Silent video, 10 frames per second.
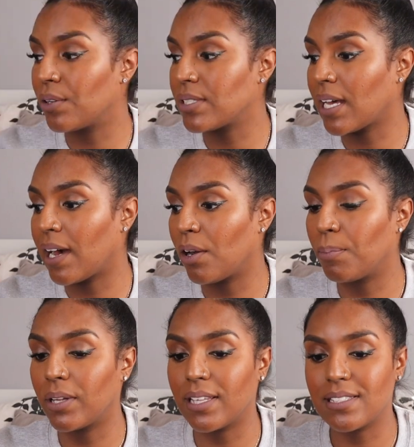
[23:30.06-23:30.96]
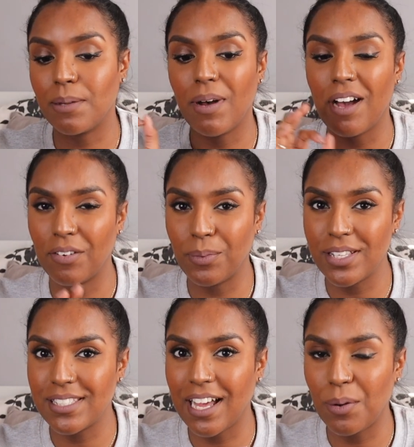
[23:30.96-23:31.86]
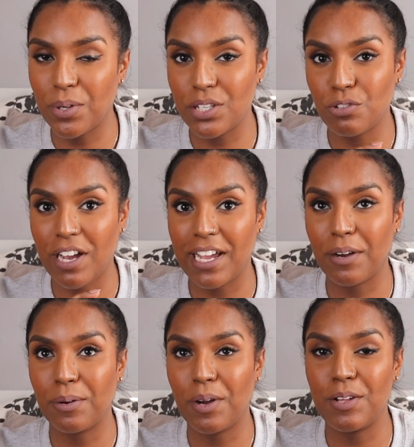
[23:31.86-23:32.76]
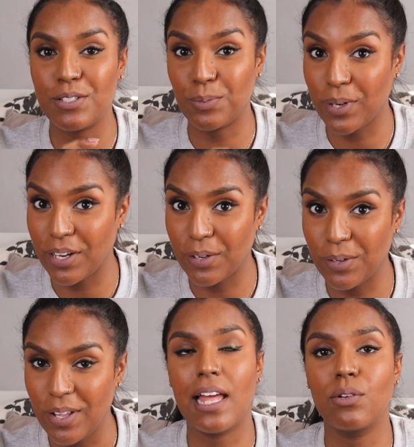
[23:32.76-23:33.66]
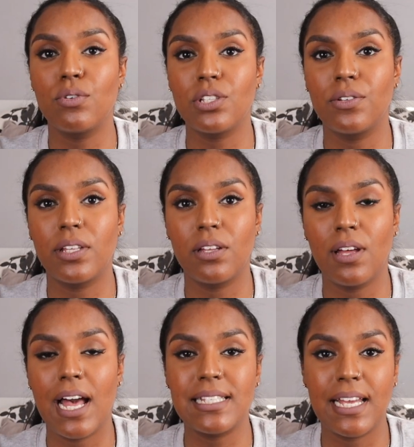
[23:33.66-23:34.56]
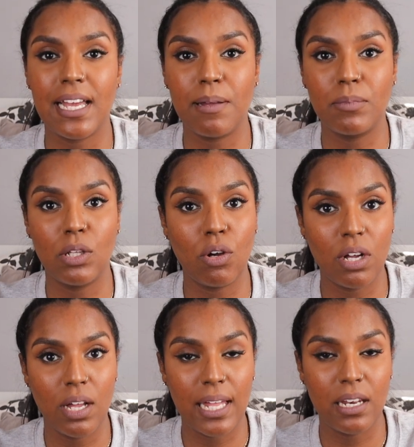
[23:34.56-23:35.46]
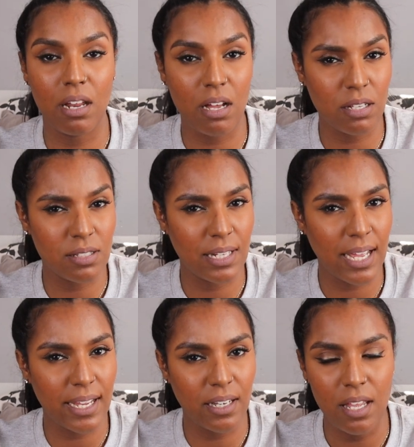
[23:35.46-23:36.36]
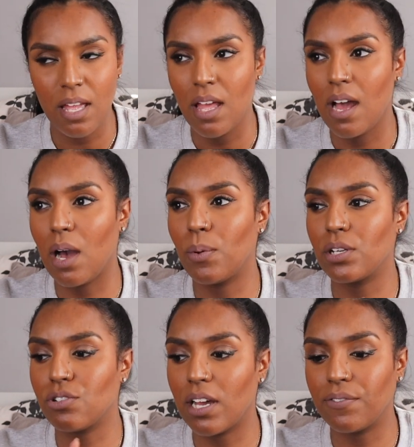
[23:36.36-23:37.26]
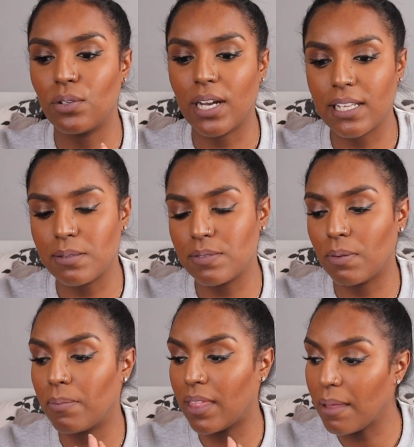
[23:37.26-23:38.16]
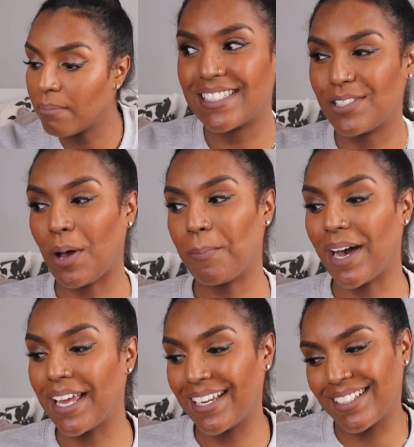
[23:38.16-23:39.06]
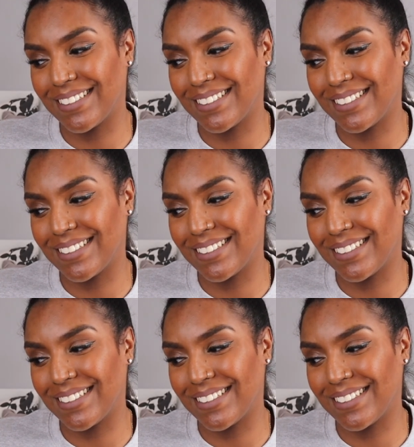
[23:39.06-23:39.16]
those out. But there's some other ones that I want to try out as well. And also the As I Am Long and Luxe line, I want to try a few items from them, so I might